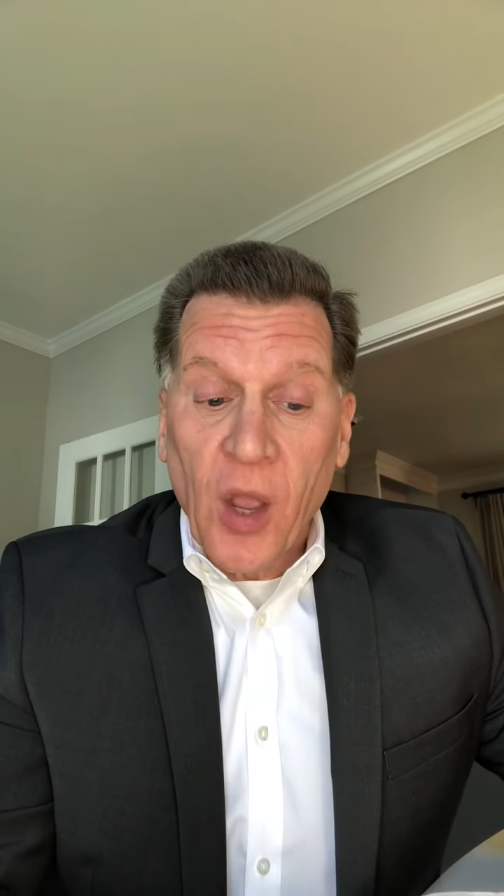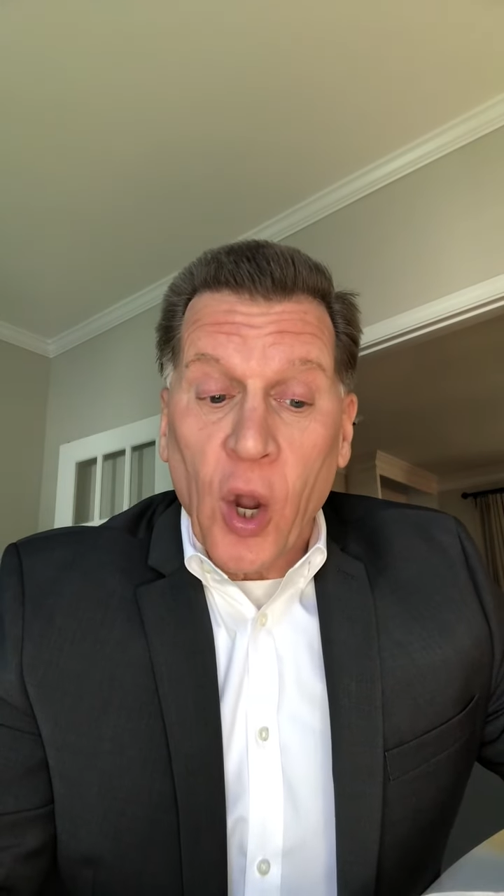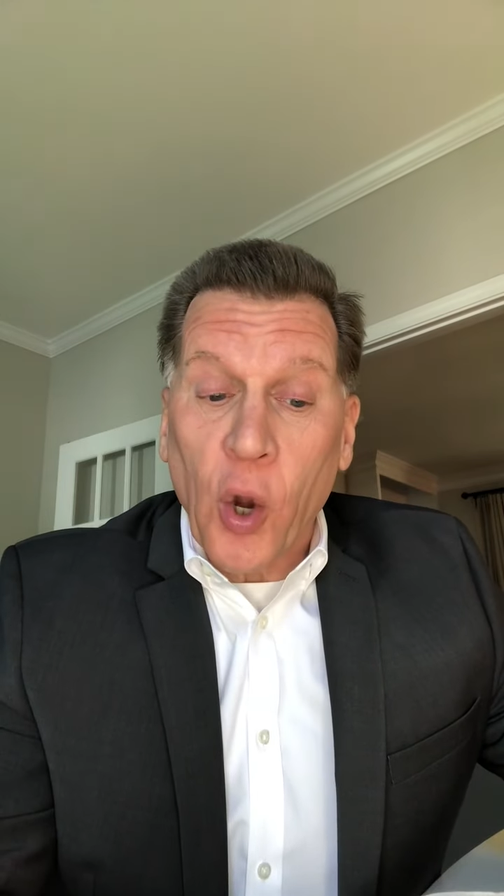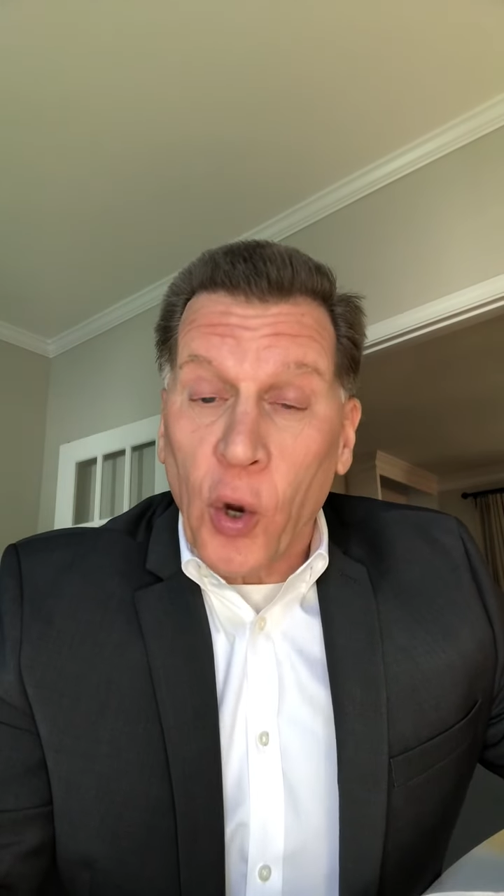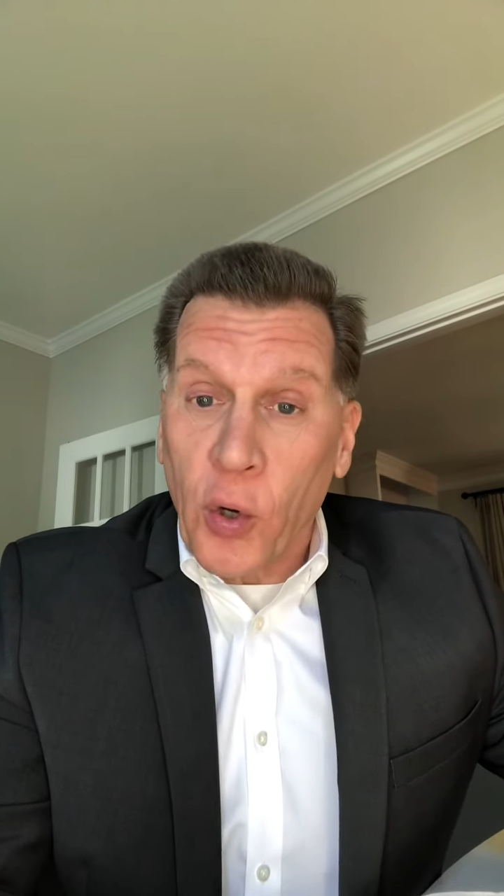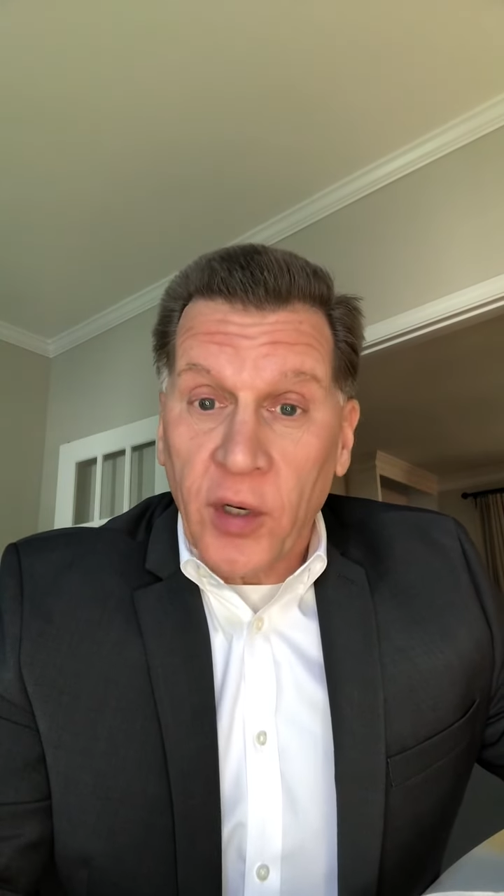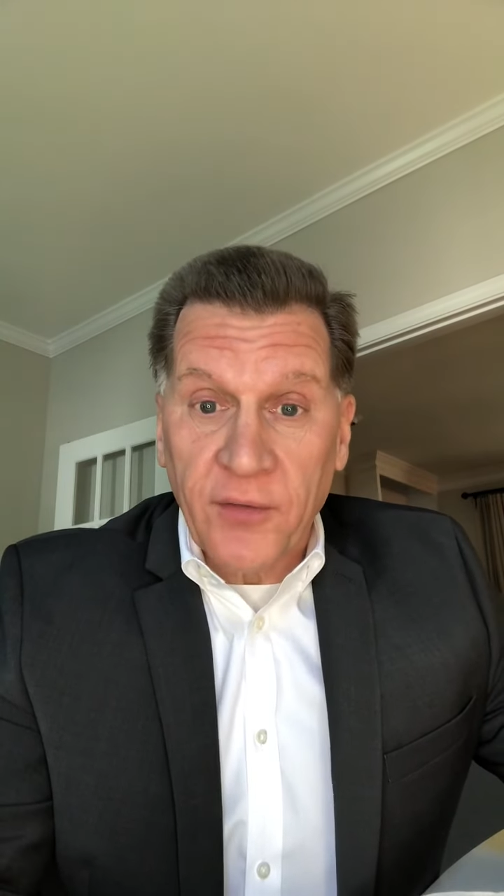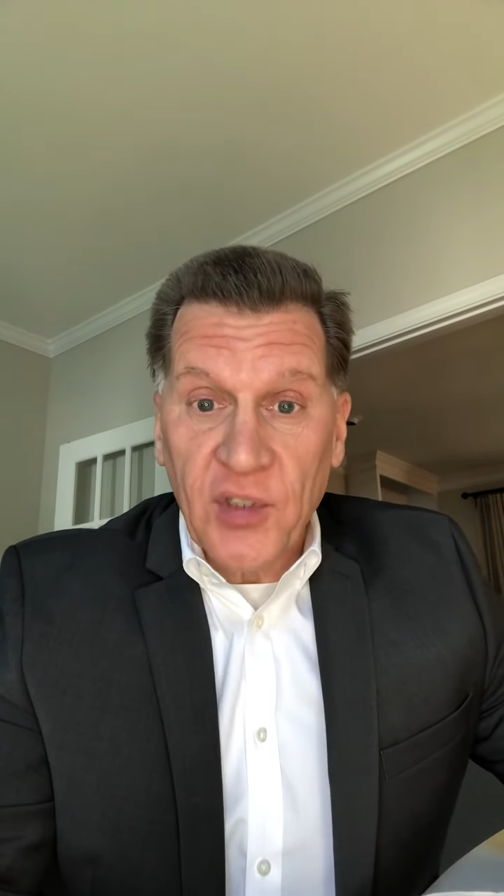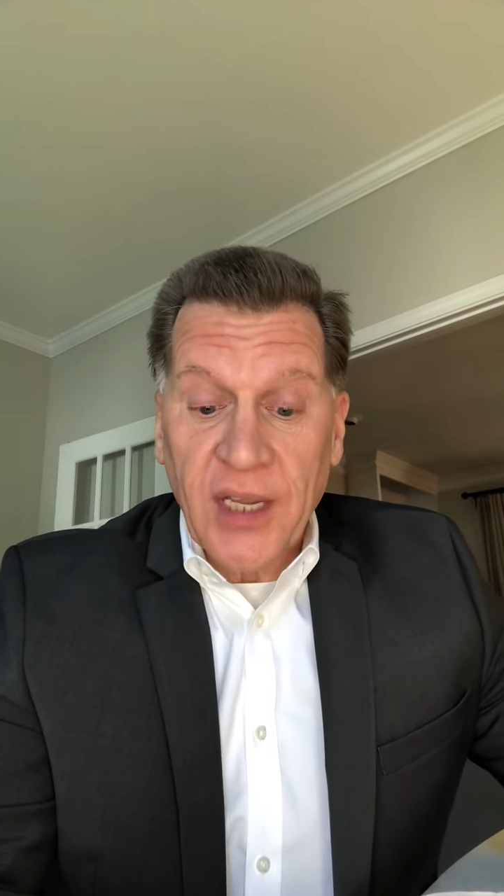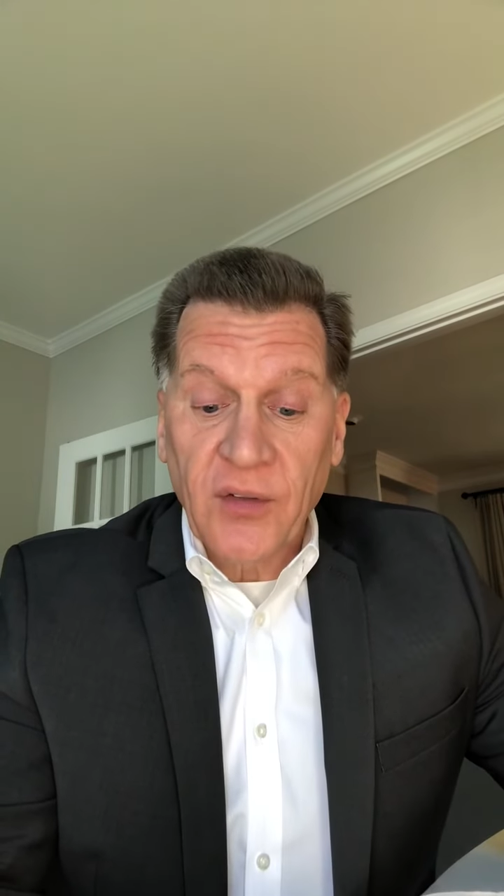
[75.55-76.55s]
heard
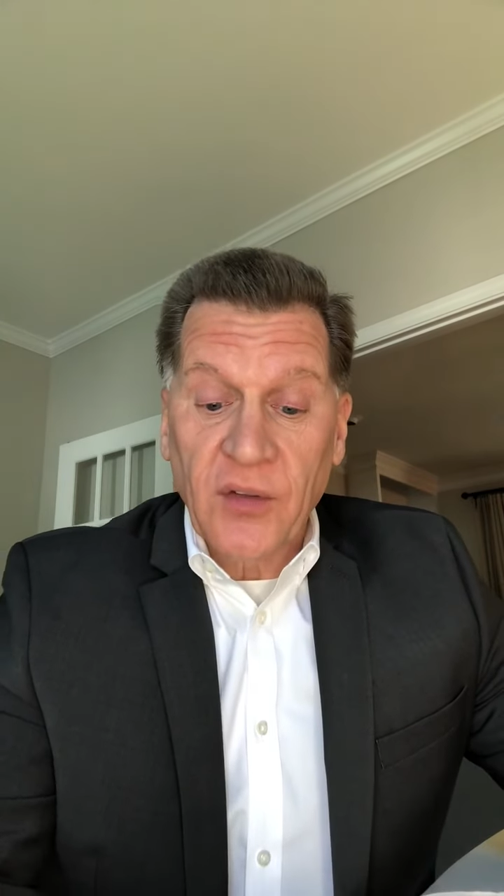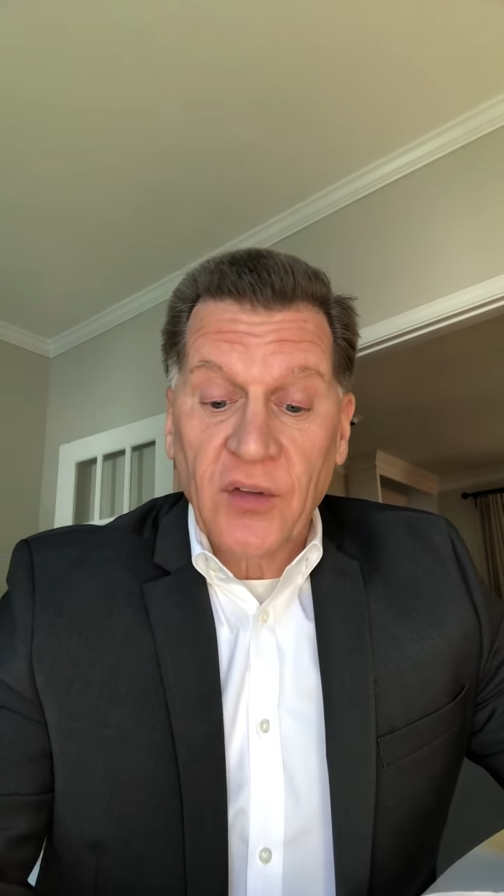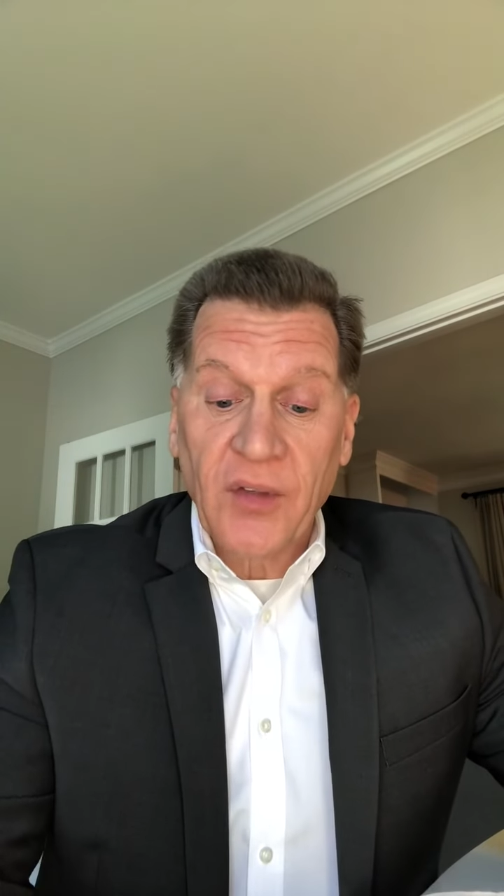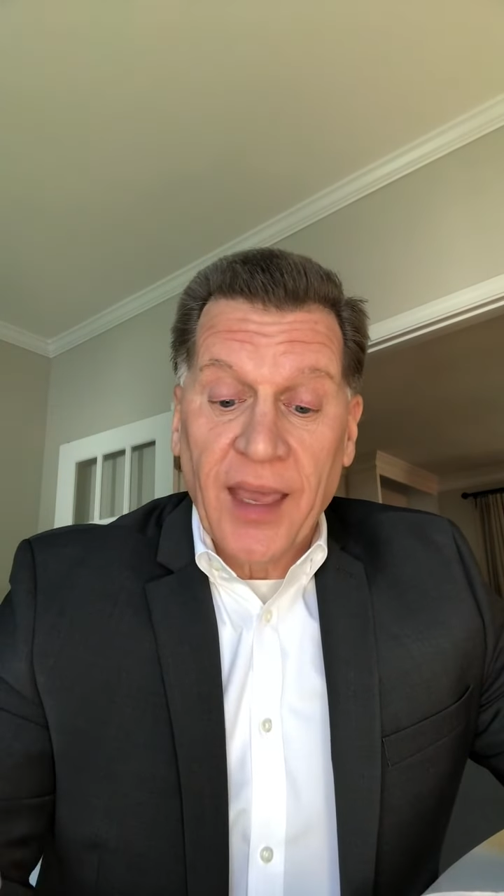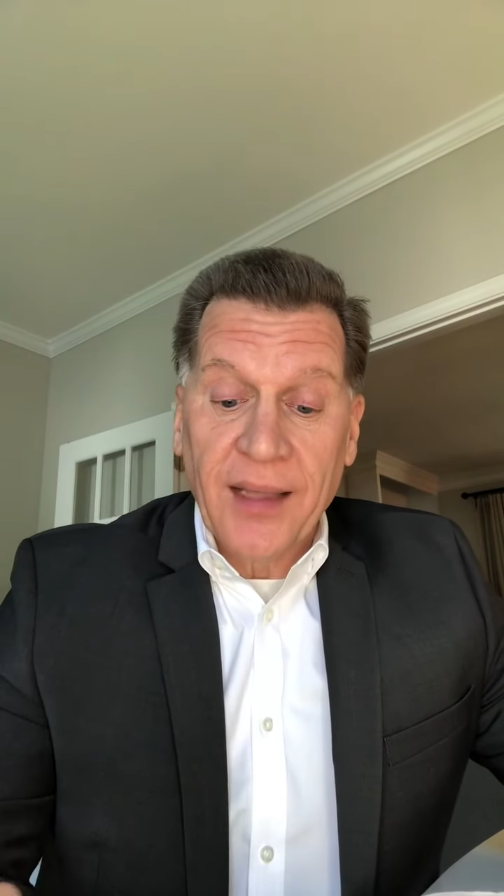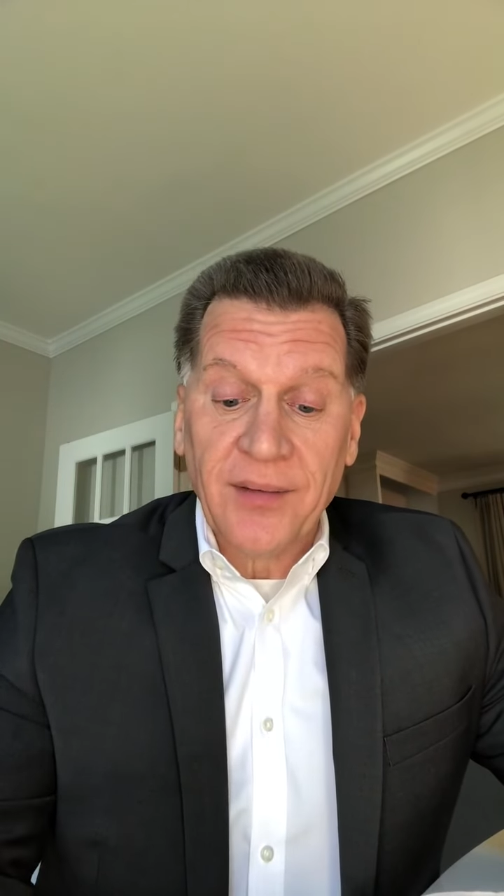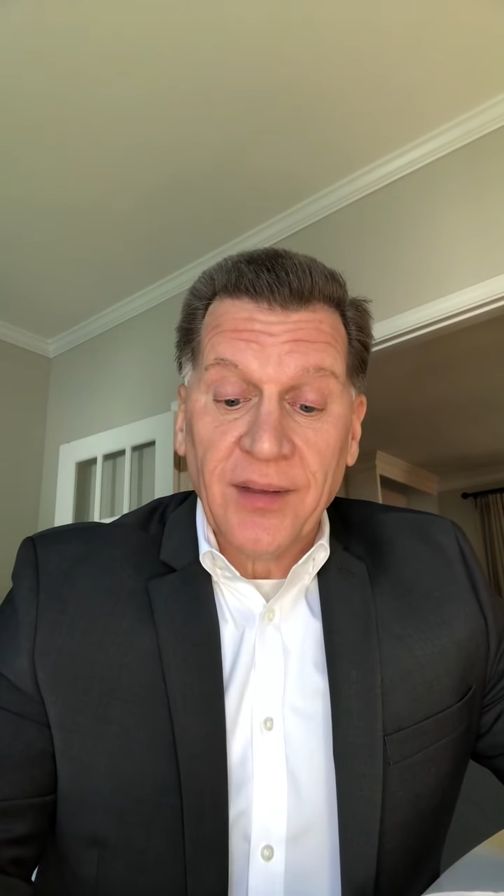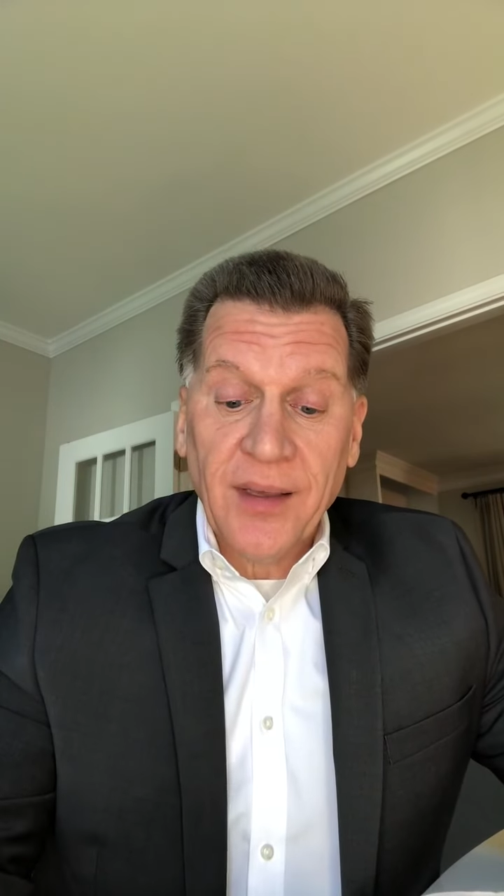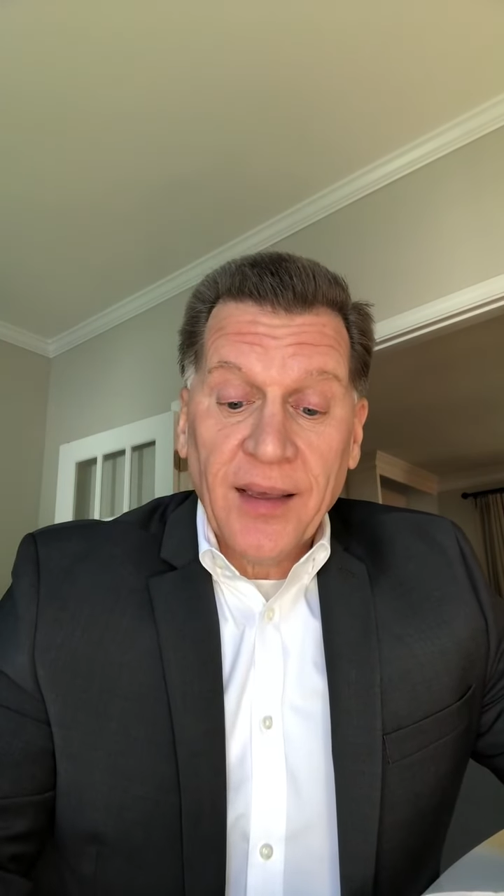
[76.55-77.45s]
of Jesus? And